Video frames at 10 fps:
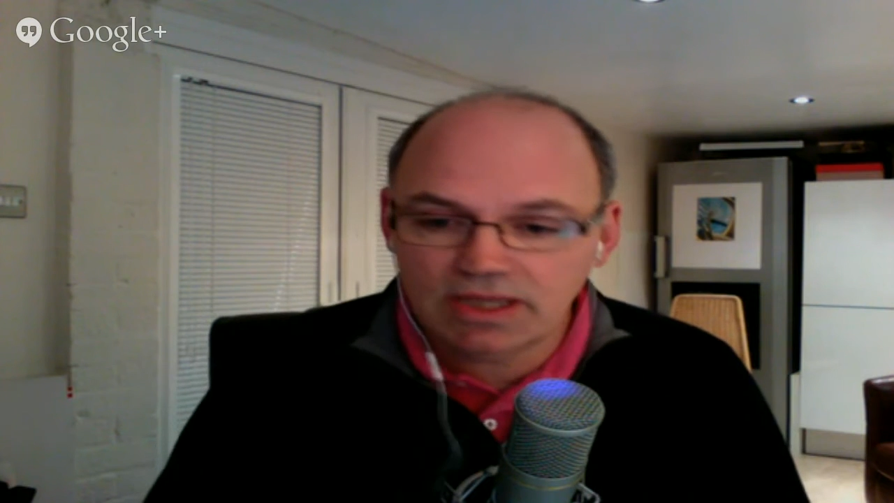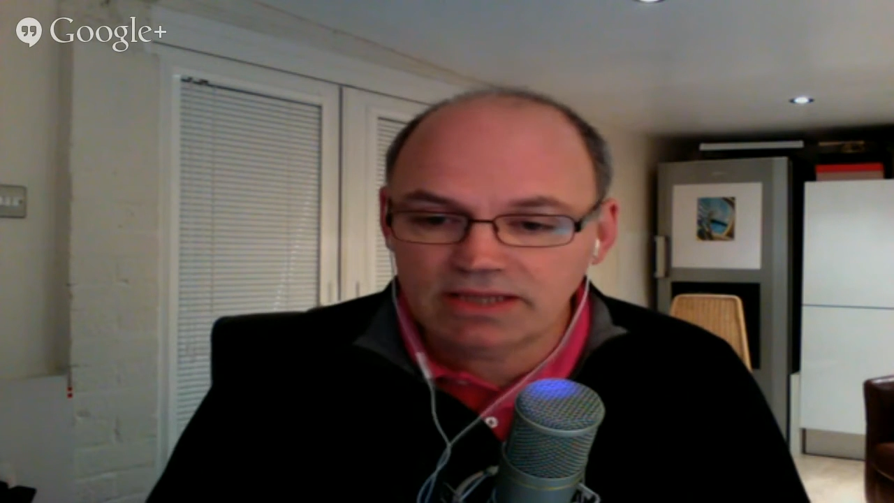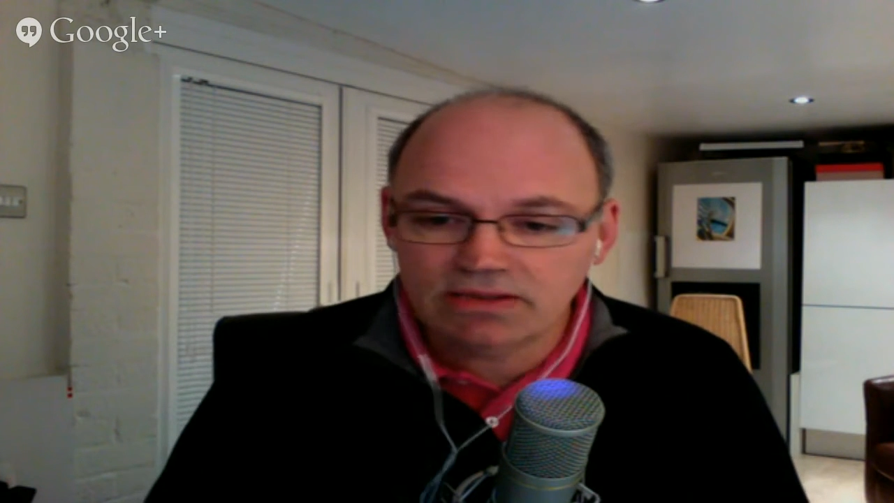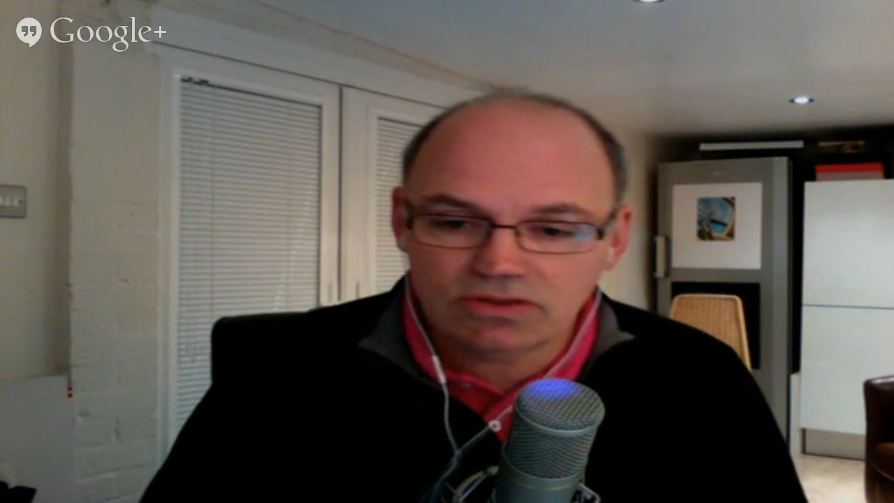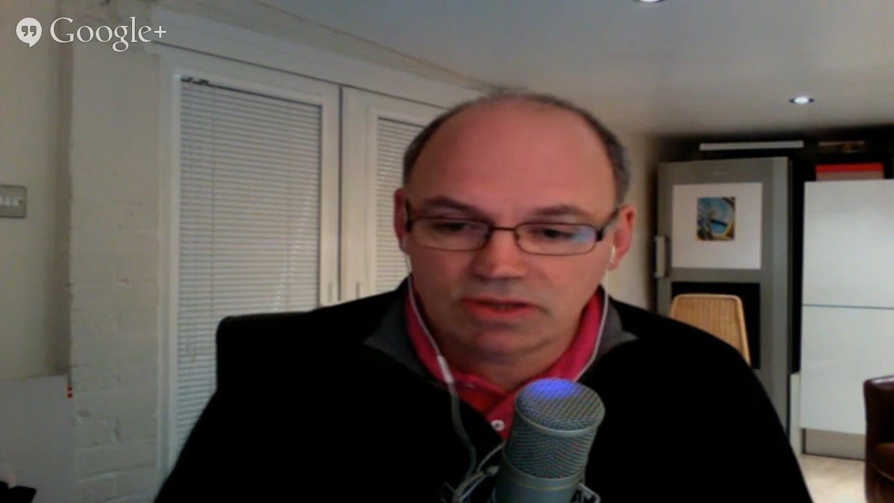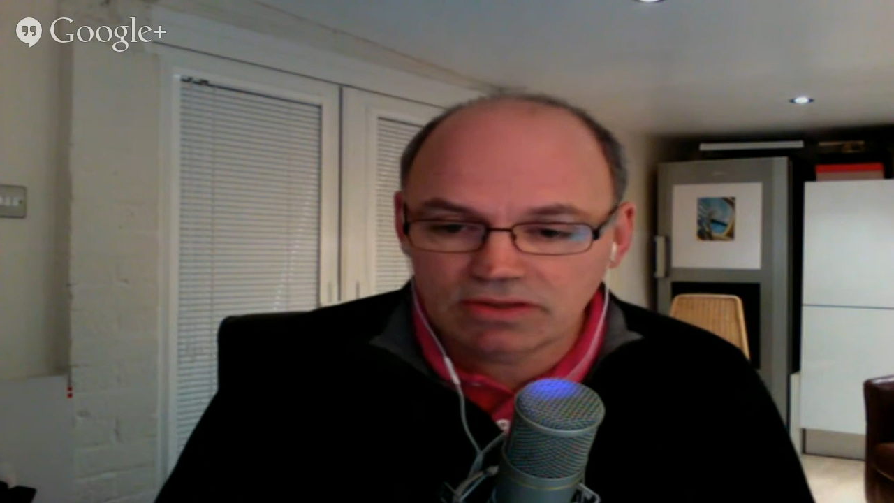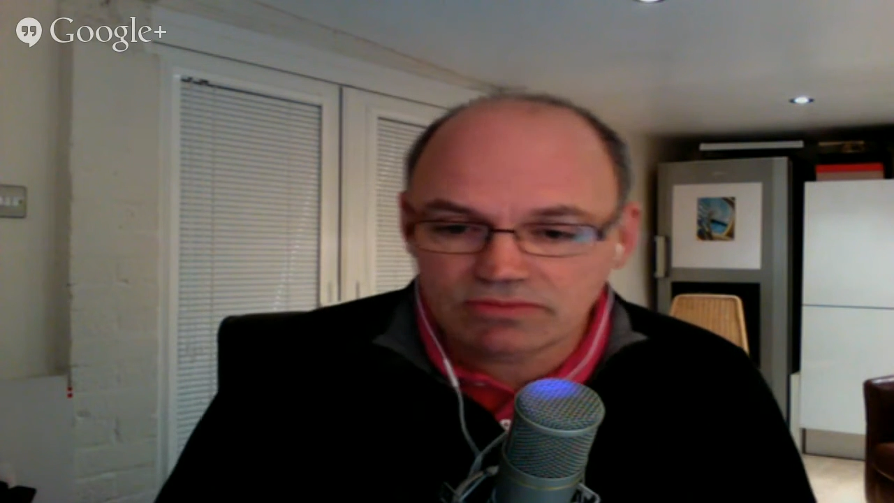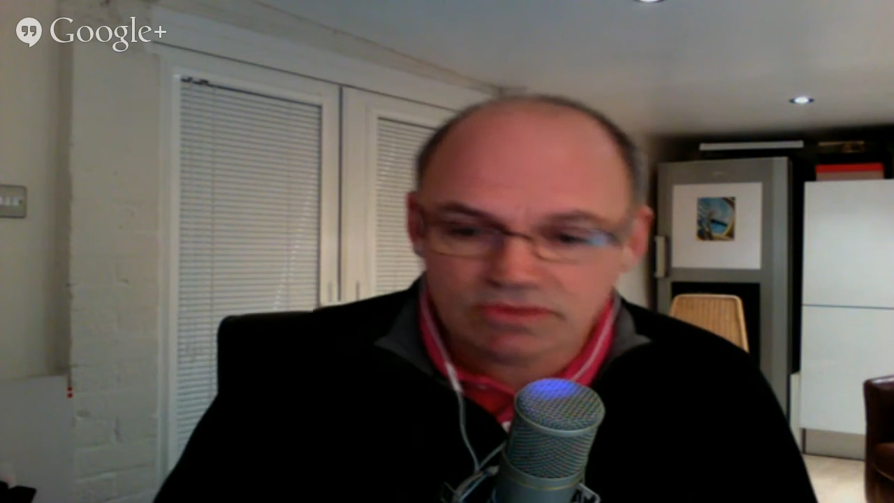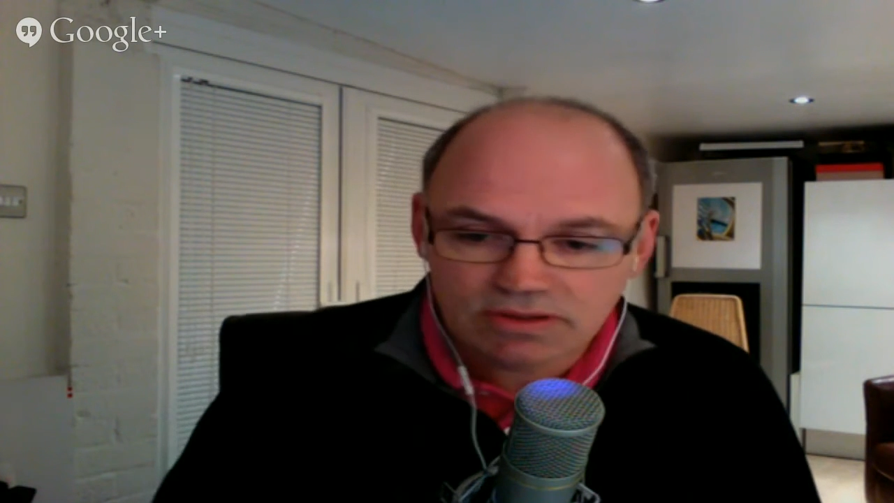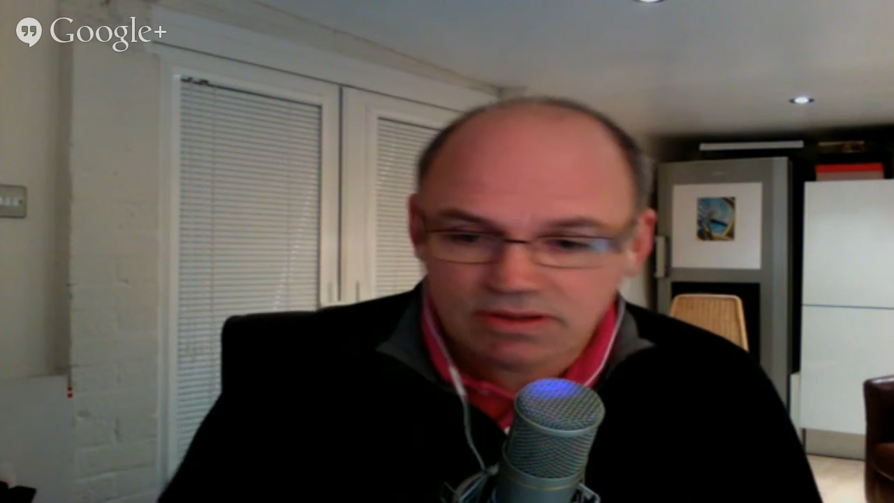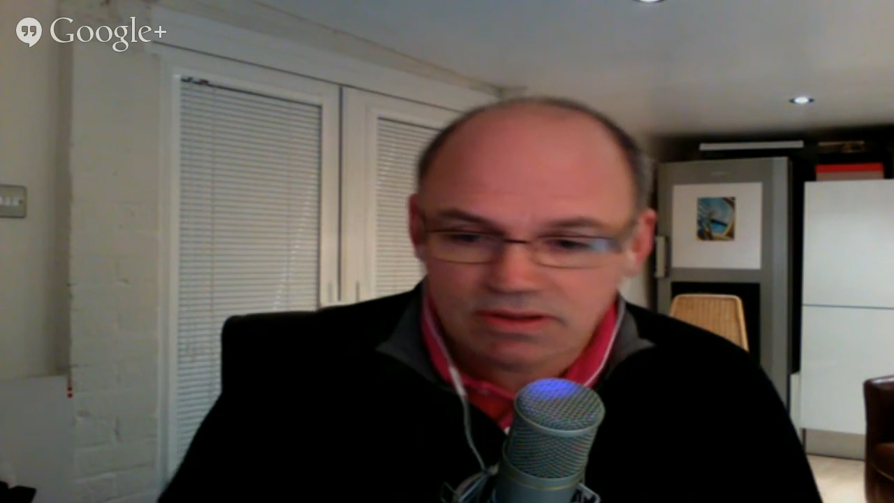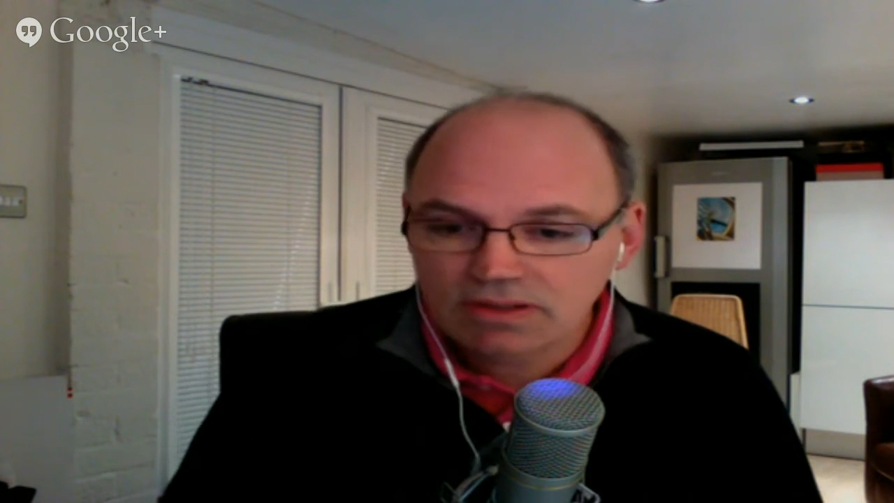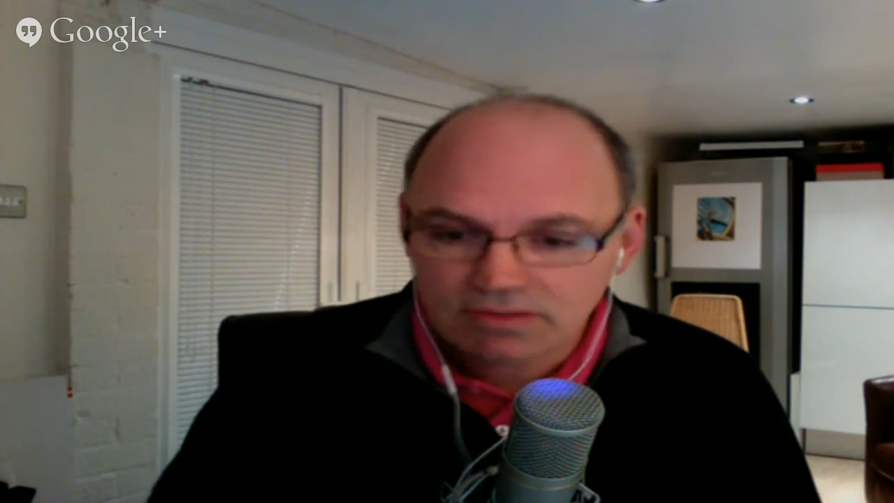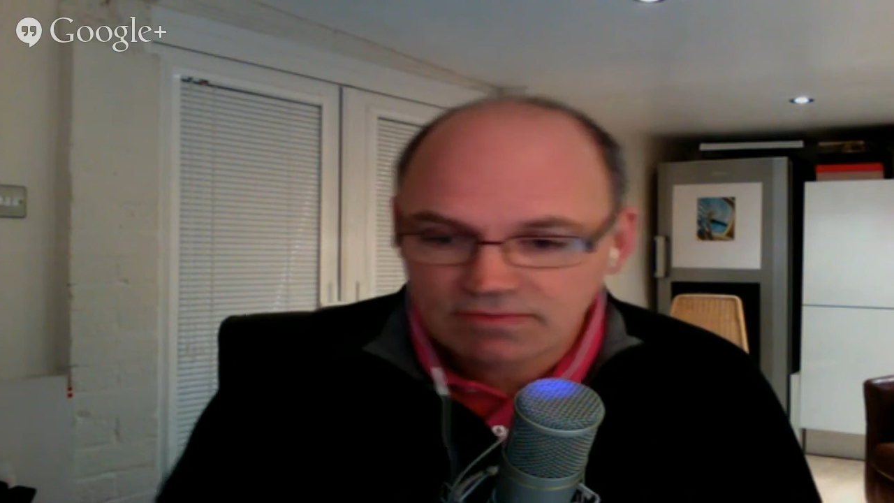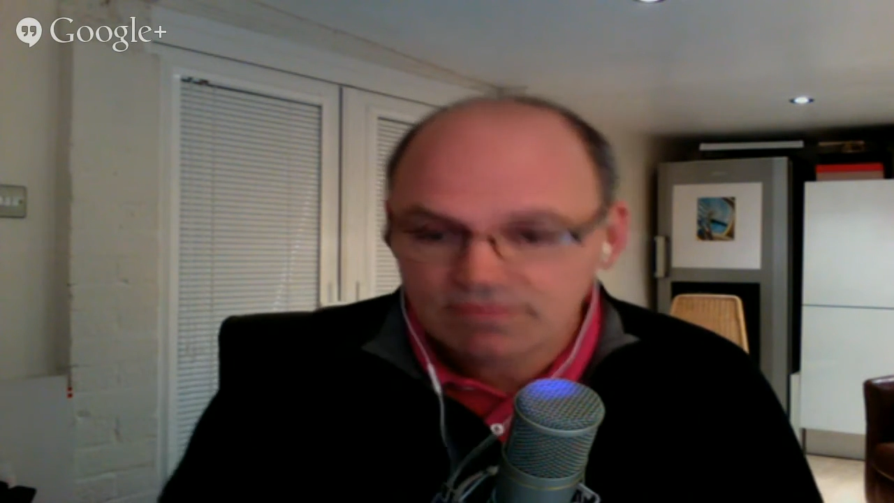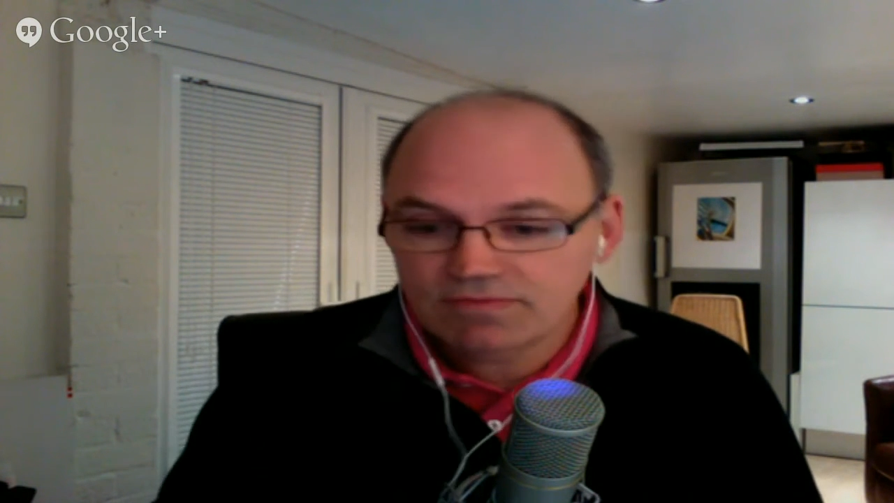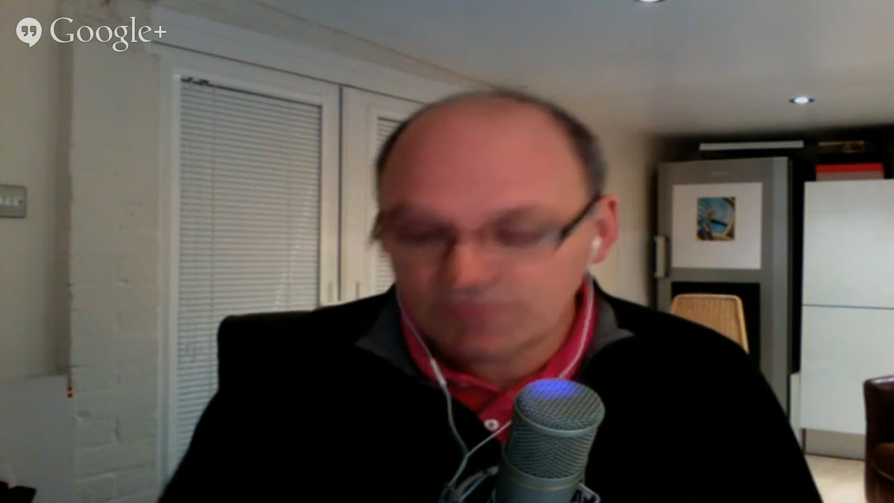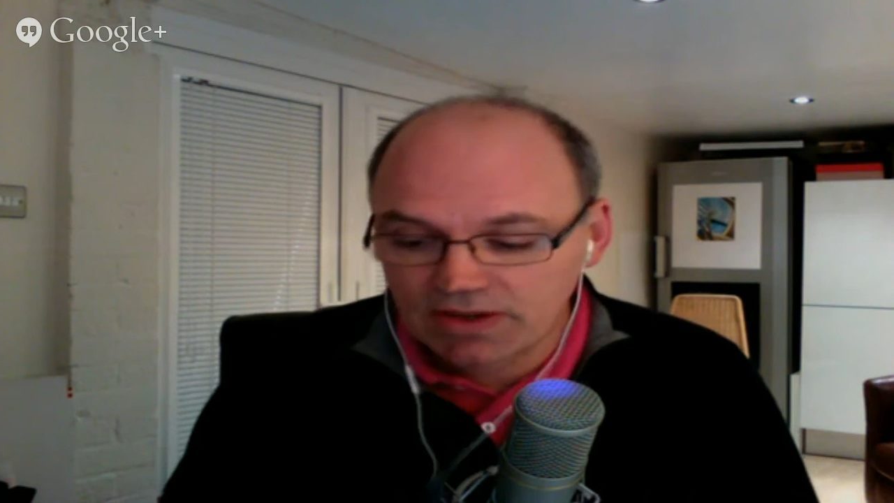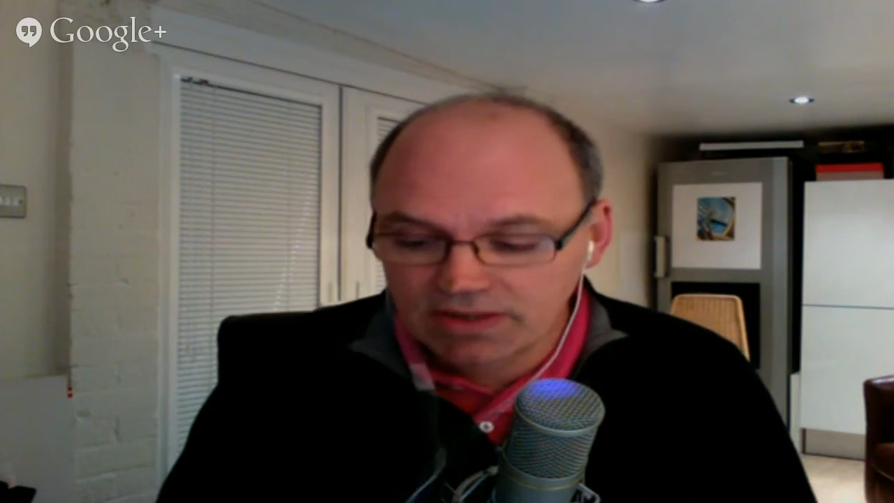you don't find